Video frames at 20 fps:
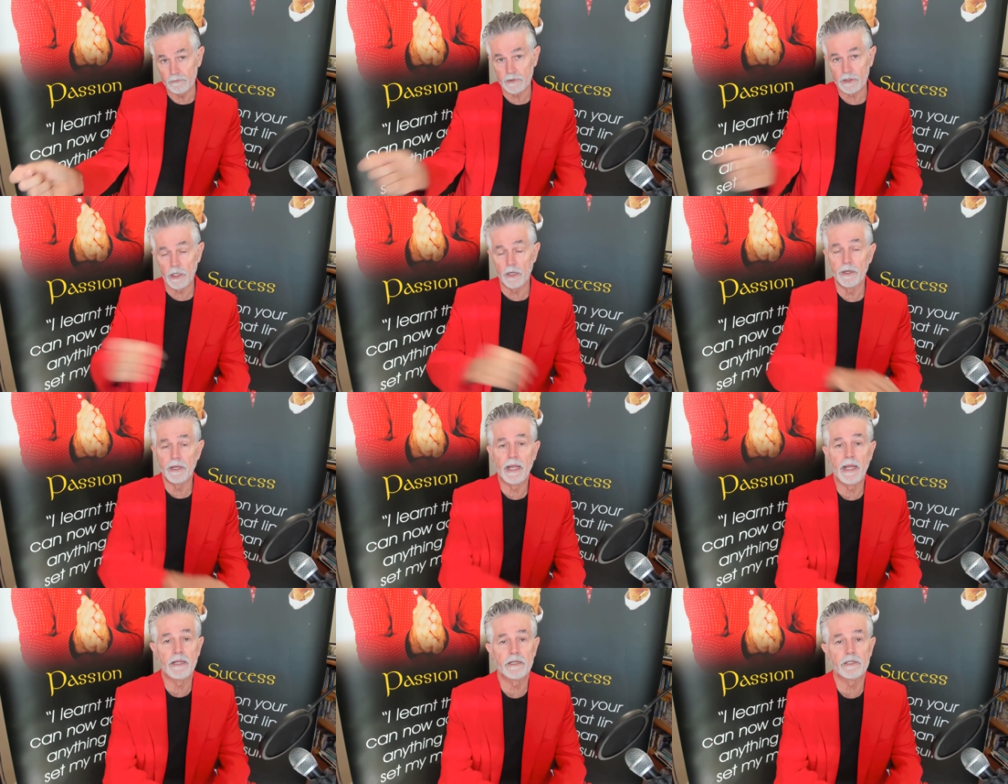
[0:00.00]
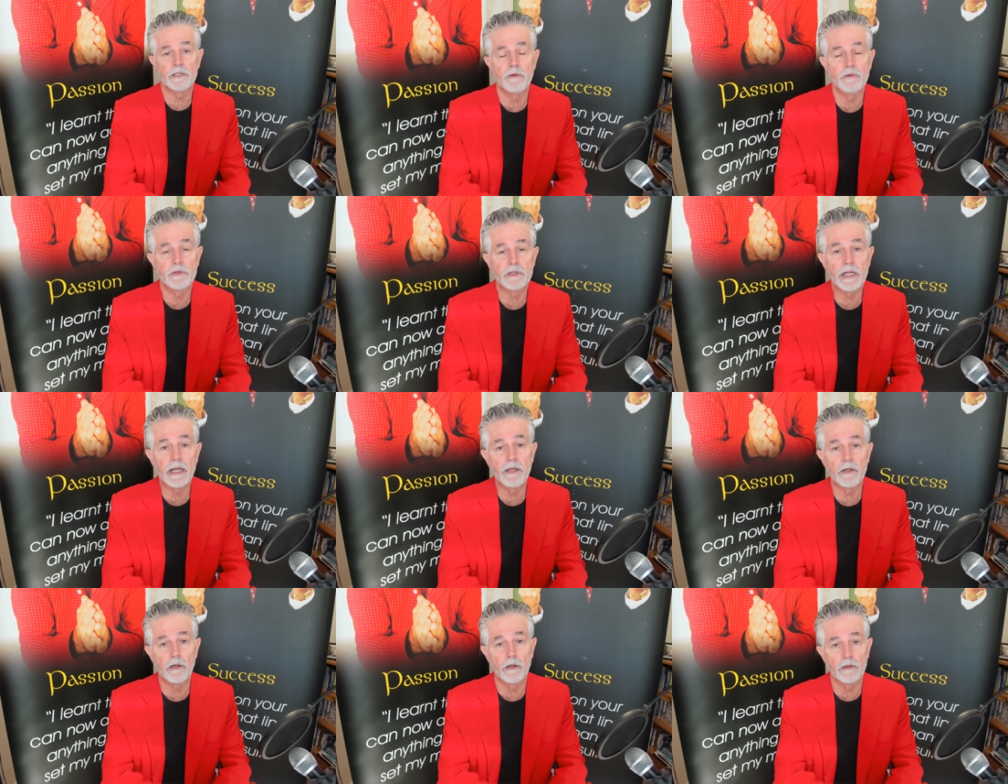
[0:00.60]
Tony hands over
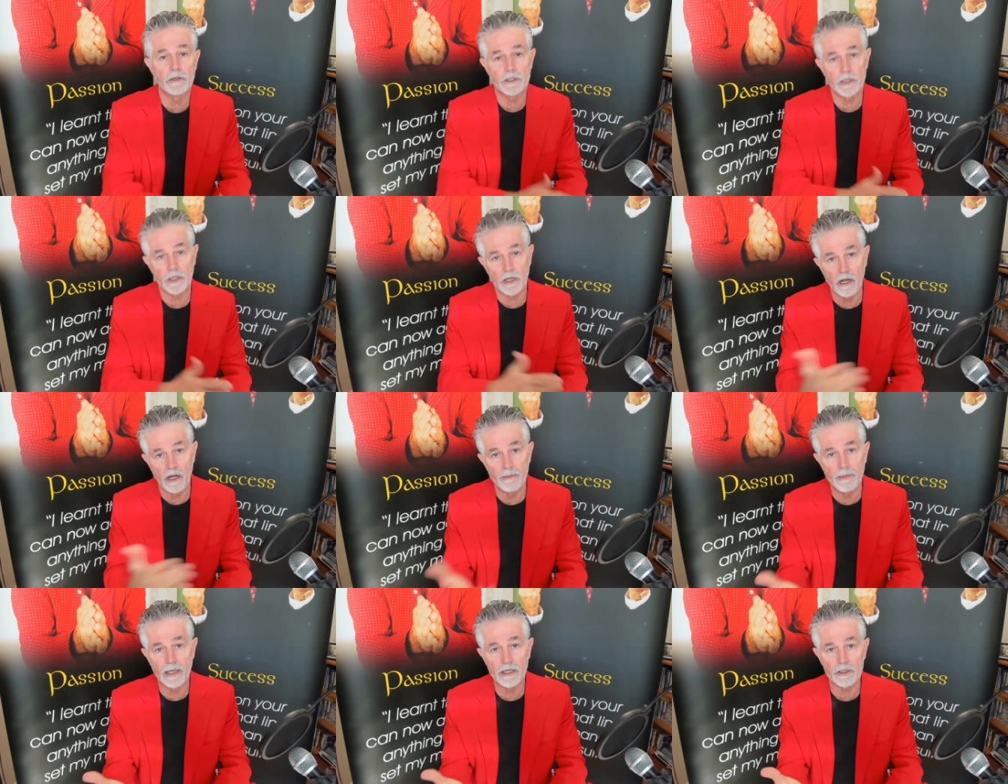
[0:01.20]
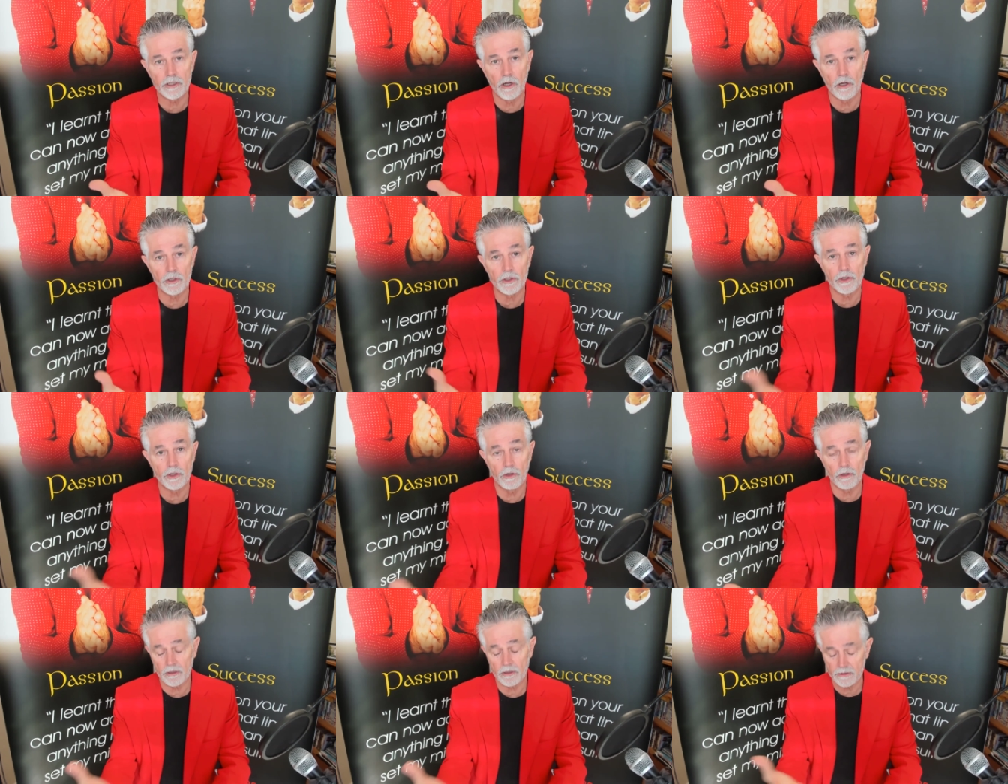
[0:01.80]
$10. The guy makes a hot
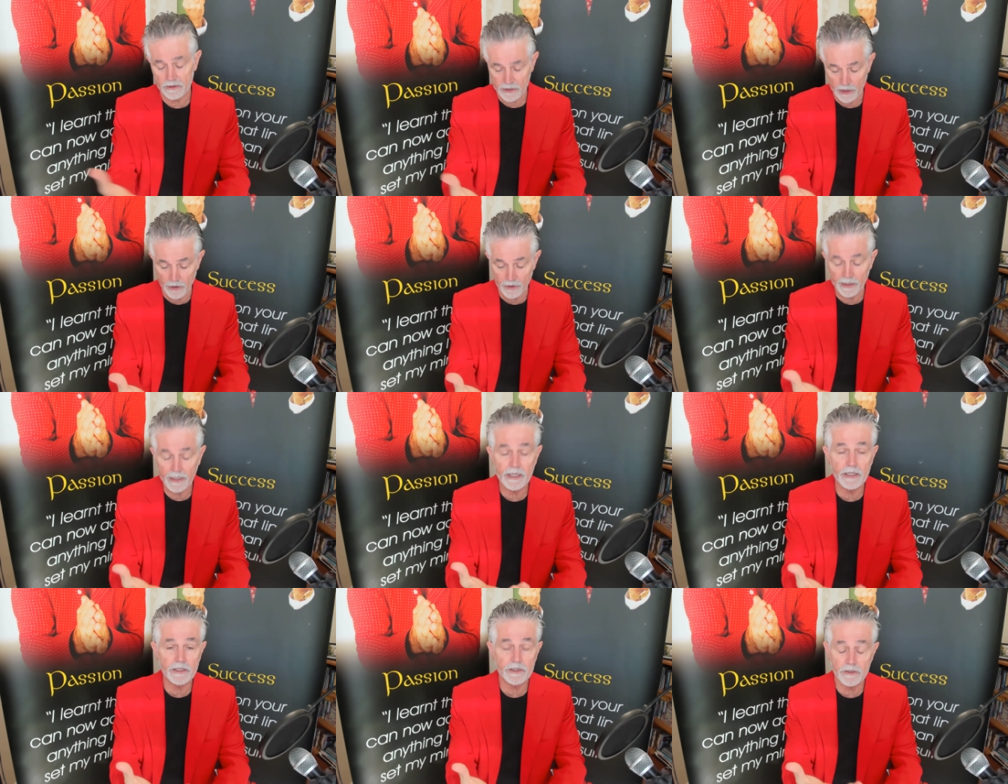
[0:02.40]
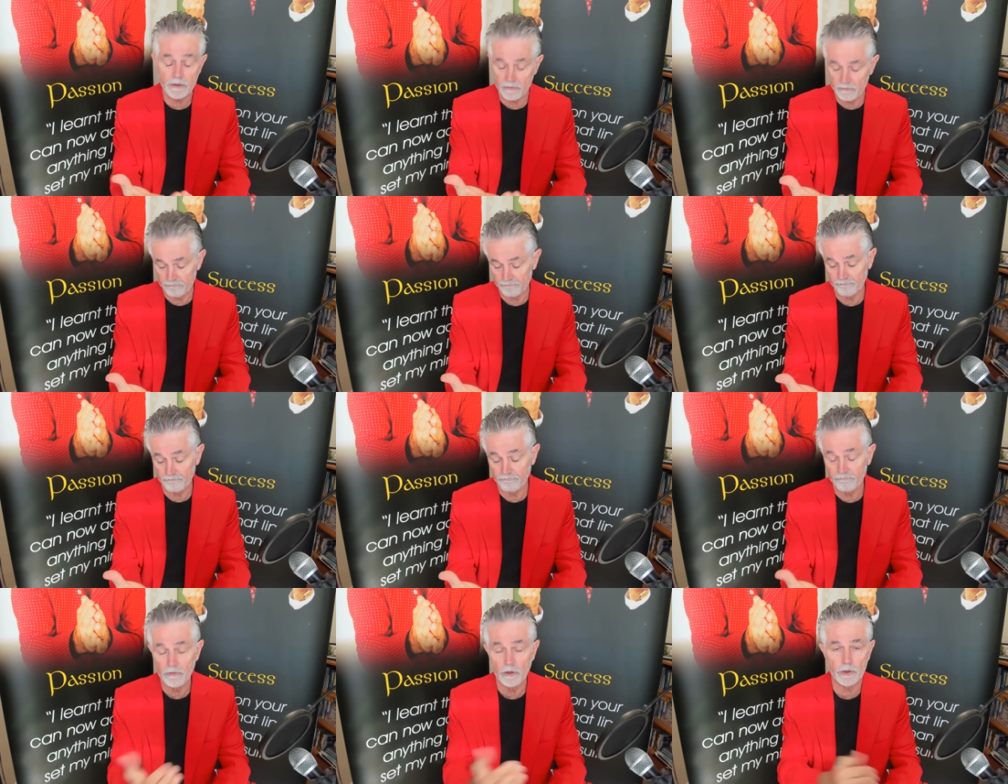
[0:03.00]
dog. Tony gets it.
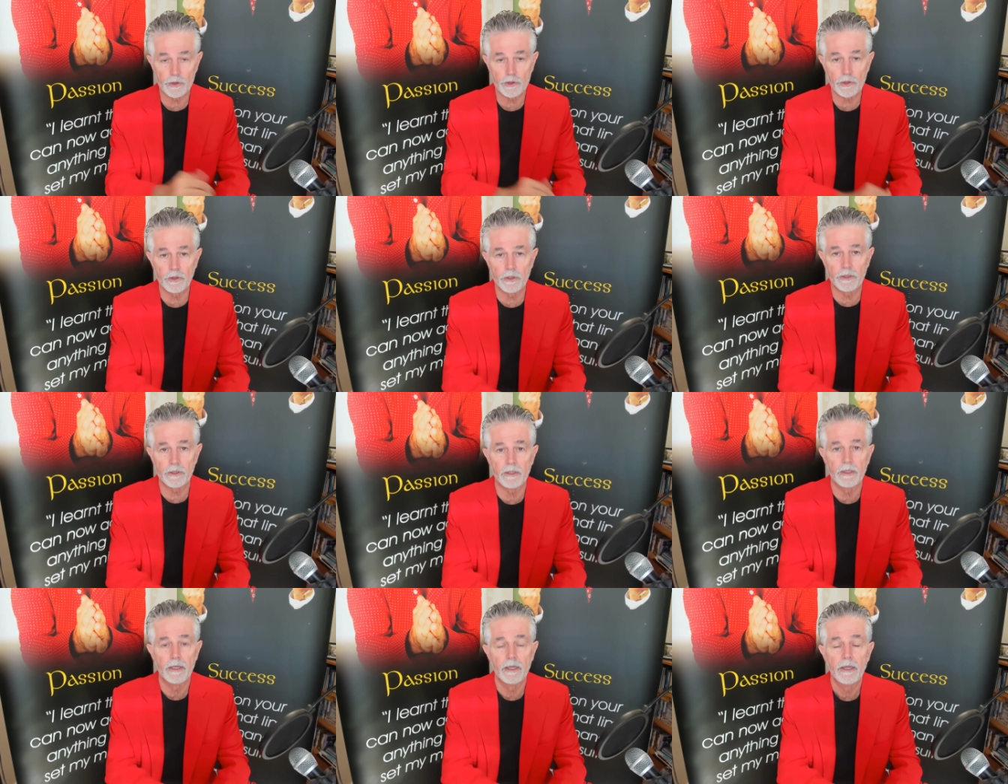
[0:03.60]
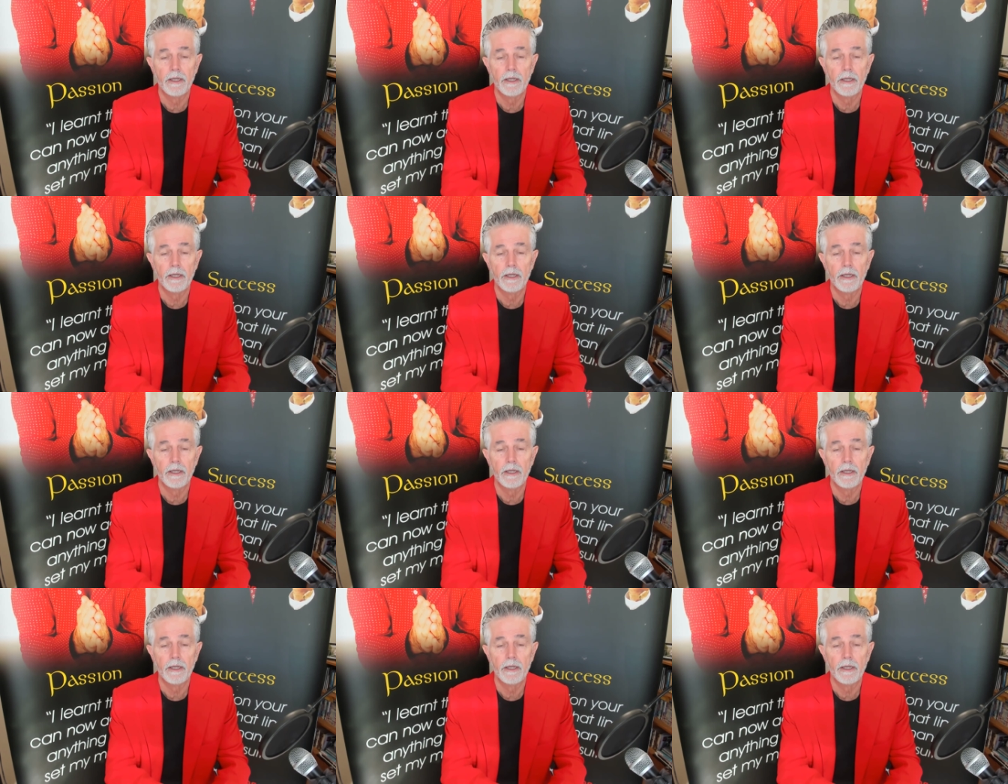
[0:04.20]
Looks good.